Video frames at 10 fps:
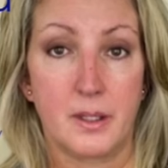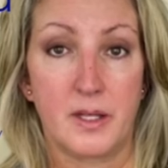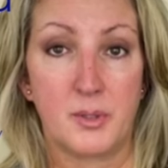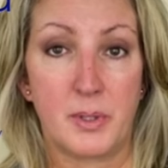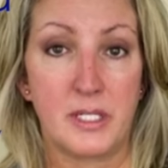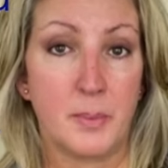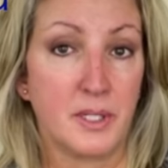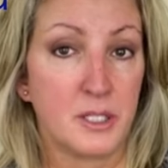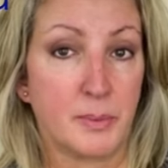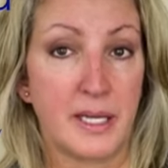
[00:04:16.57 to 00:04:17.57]
This principle
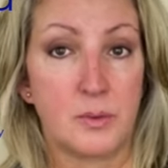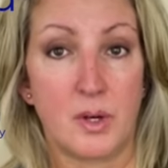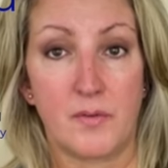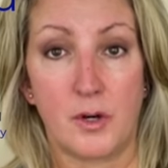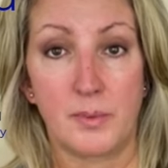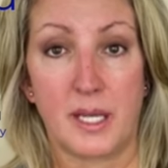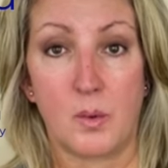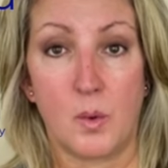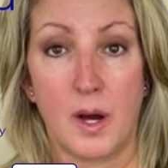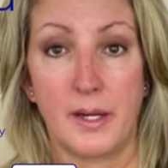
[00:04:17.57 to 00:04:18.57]
explains why verbs like
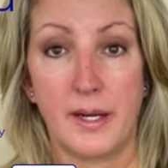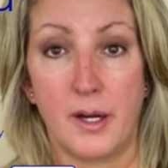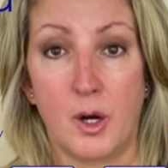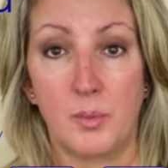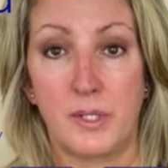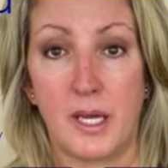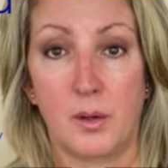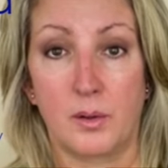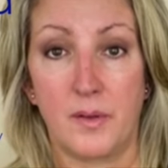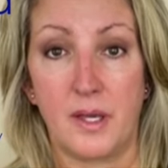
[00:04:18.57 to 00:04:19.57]
want and hope take
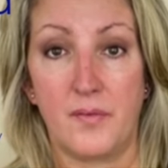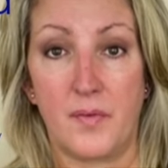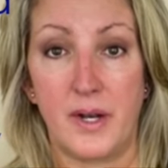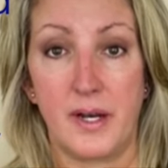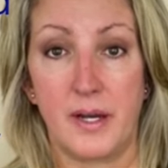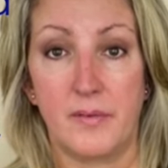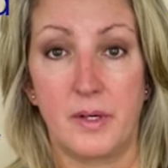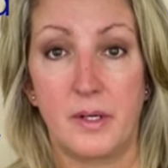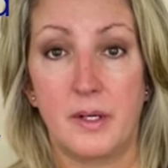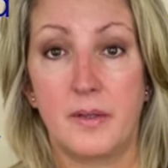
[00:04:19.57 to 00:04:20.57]
only the infinitive.
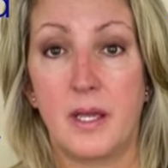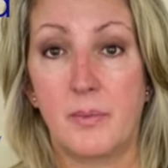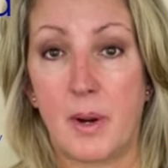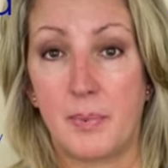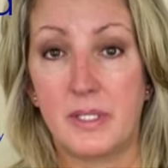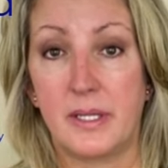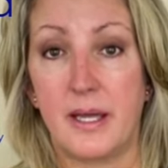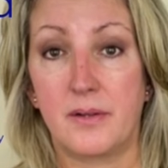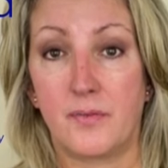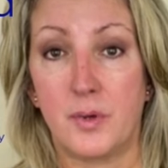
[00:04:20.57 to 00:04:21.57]
They
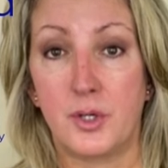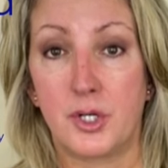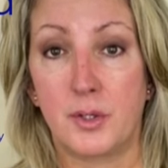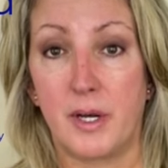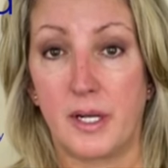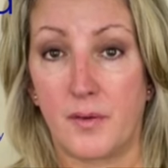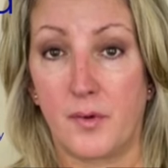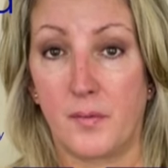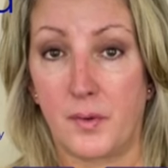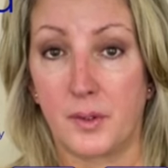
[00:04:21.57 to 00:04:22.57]
represent future and
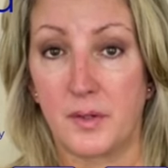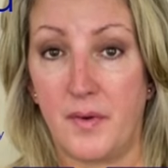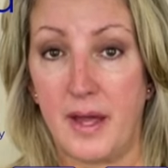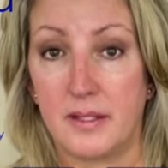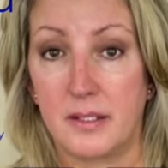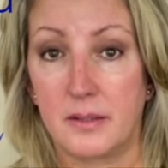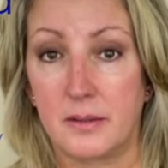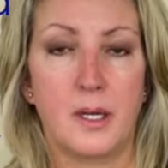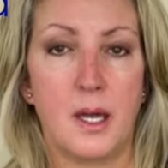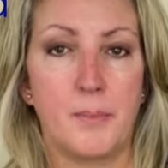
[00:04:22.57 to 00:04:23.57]
unfulfilled events,
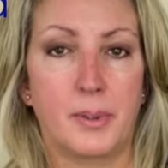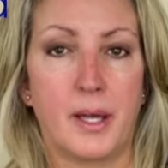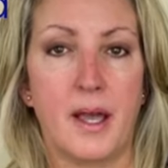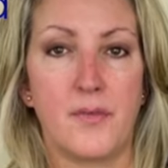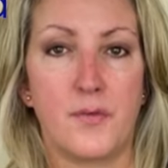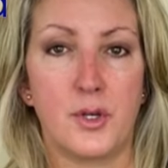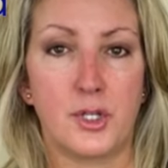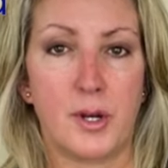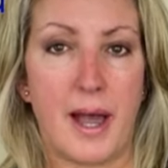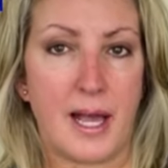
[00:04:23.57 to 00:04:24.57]
imply
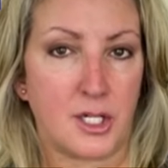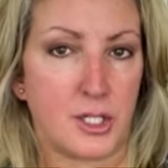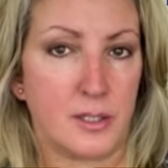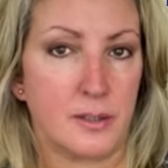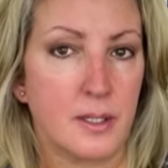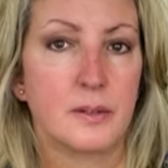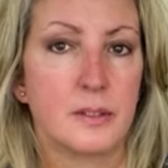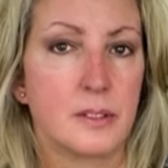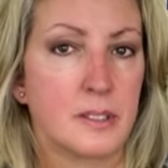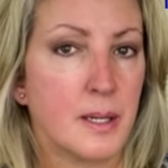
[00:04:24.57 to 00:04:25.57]
future action,
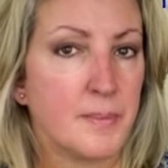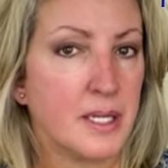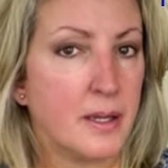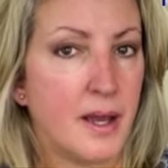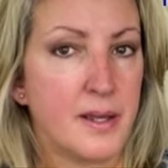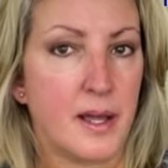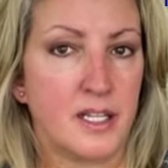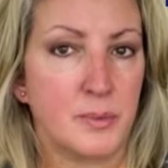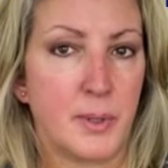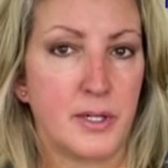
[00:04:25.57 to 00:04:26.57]
something not yet
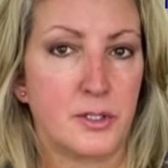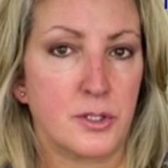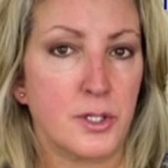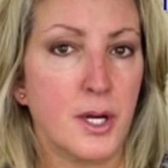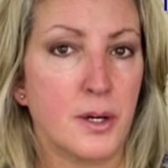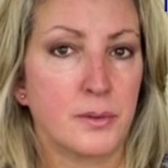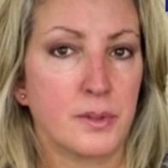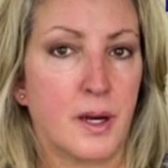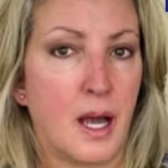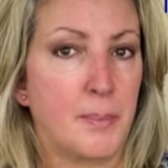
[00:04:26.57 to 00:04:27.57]
experienced or known.
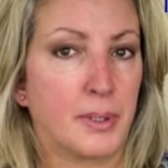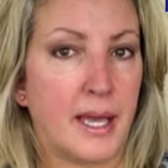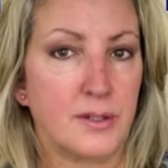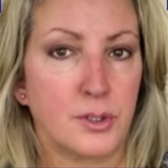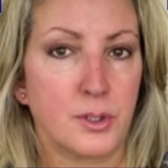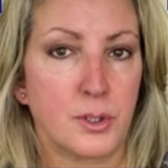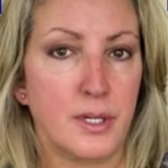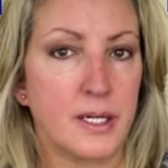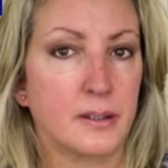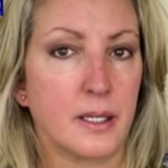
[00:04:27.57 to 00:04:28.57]
I plan to go to
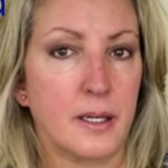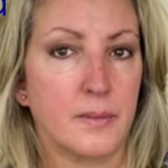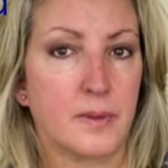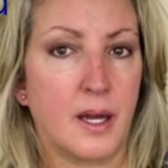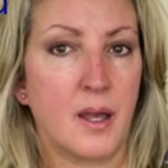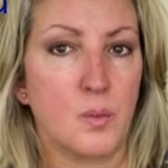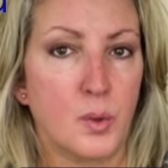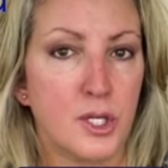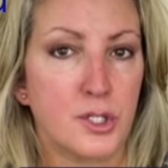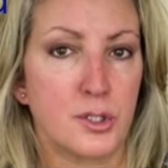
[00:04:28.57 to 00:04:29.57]
Italy. I
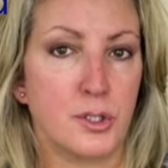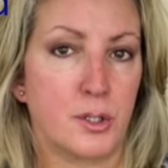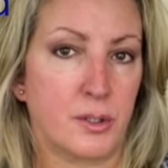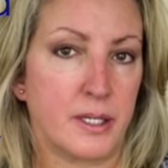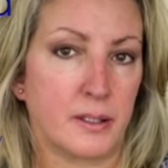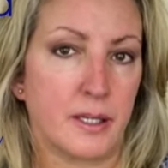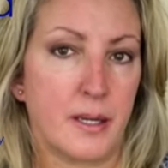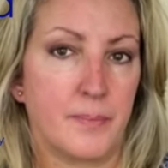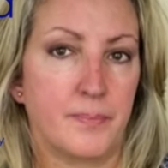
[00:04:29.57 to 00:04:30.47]
wish to go to Italy.